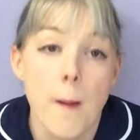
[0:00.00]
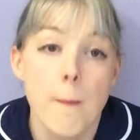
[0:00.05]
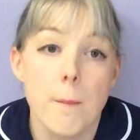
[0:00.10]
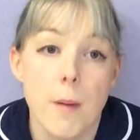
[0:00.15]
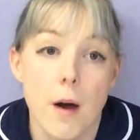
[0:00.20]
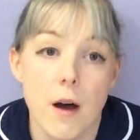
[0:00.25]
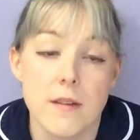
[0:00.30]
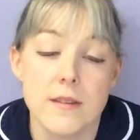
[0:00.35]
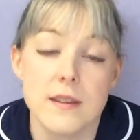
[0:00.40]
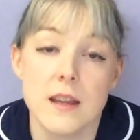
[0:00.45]

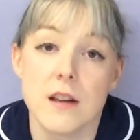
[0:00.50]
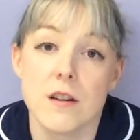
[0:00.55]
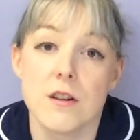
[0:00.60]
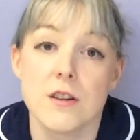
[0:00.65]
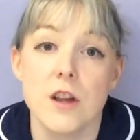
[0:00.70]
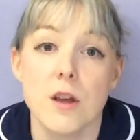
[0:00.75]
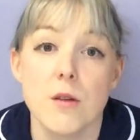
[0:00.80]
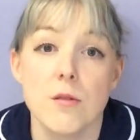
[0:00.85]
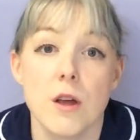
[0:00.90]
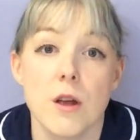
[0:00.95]
but there are
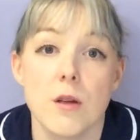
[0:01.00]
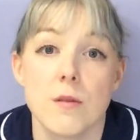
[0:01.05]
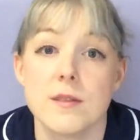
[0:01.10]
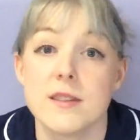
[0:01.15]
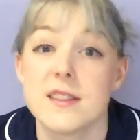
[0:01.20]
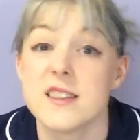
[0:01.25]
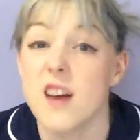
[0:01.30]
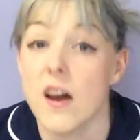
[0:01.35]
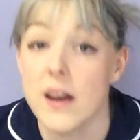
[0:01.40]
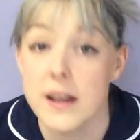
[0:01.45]
no known
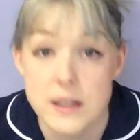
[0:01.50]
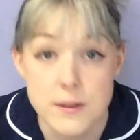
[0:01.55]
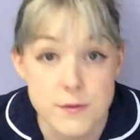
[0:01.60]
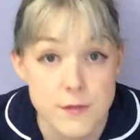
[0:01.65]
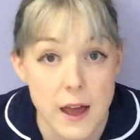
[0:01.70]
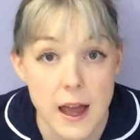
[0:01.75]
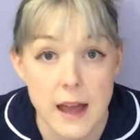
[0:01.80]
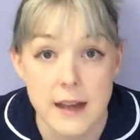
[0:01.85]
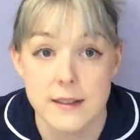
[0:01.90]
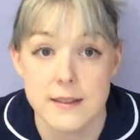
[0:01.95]
side
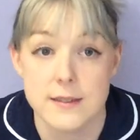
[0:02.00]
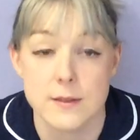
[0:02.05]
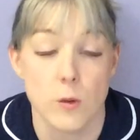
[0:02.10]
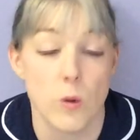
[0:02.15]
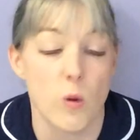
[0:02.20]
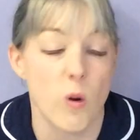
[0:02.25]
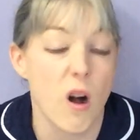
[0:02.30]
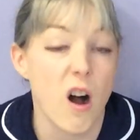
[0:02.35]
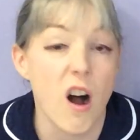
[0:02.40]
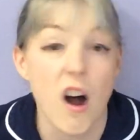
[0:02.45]
effects
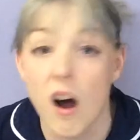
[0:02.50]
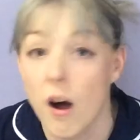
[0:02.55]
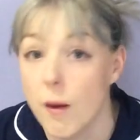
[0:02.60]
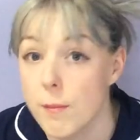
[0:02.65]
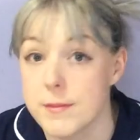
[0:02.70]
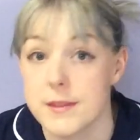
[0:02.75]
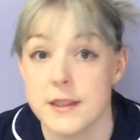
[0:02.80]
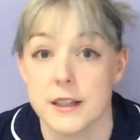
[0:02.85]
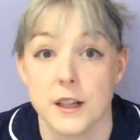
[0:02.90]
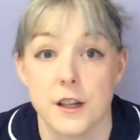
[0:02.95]
or
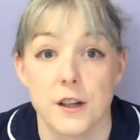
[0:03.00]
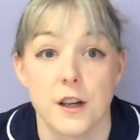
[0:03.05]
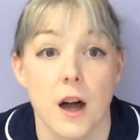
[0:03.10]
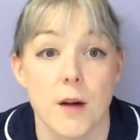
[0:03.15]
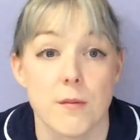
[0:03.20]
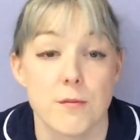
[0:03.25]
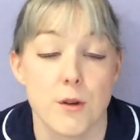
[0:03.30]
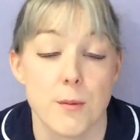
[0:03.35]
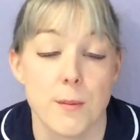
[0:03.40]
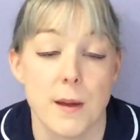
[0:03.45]
harms that can
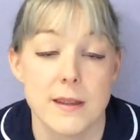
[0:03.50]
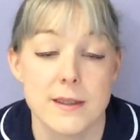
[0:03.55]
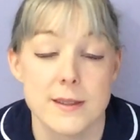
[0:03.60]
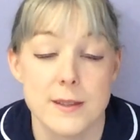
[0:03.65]
come from it,